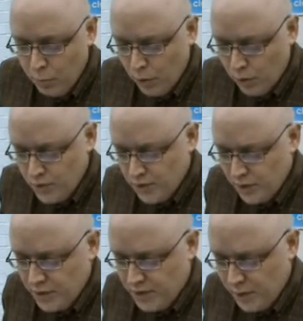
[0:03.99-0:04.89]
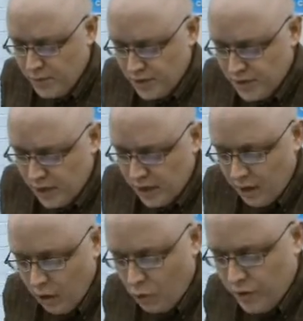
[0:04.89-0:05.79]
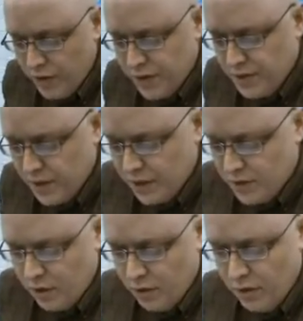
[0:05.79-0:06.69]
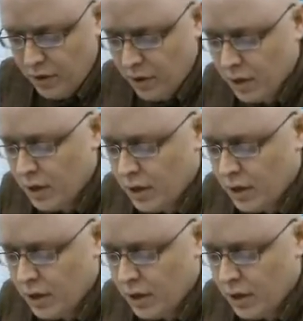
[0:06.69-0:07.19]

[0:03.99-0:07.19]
Blokes do seem to stay at home these days longer.